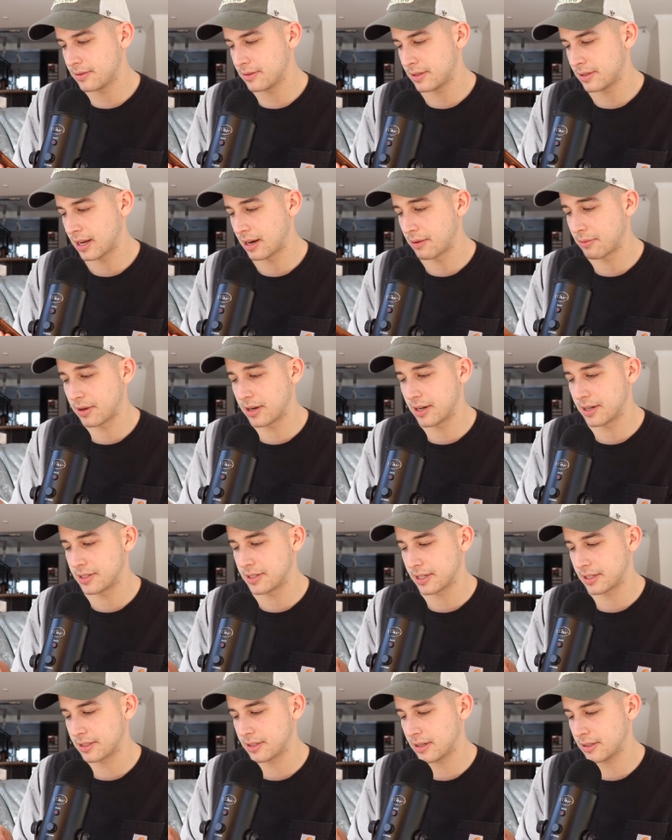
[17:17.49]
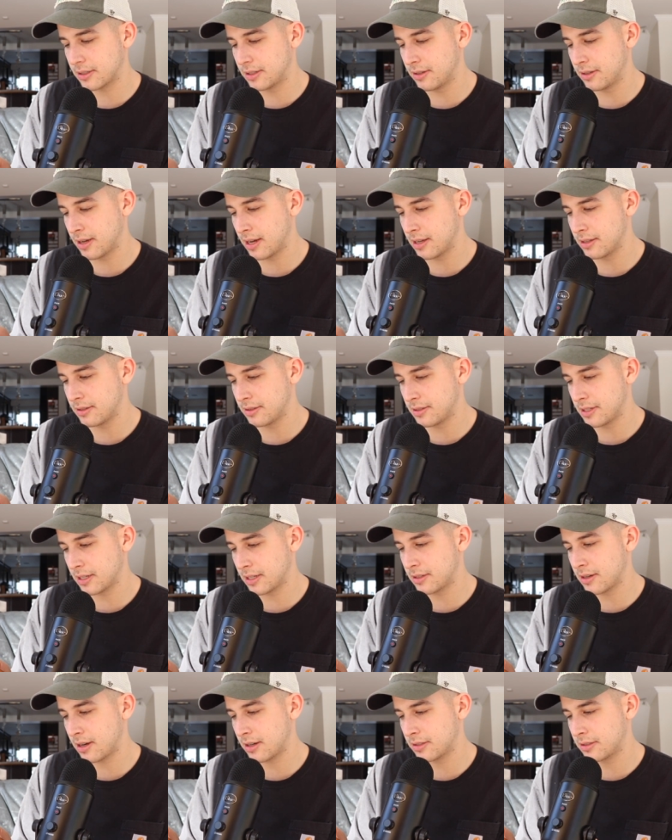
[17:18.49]
That I wanted to TikTok to you guys
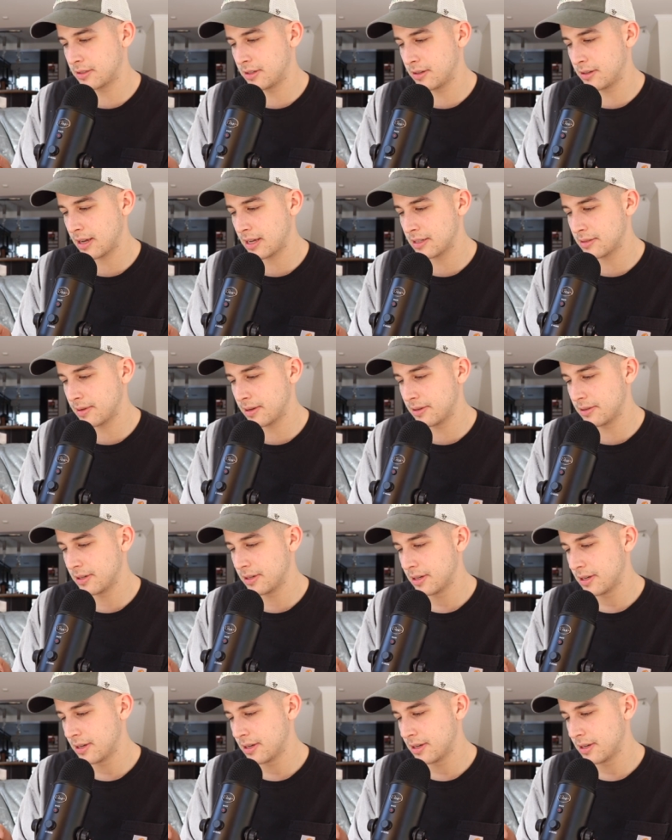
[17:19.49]
TikTok to you guys about.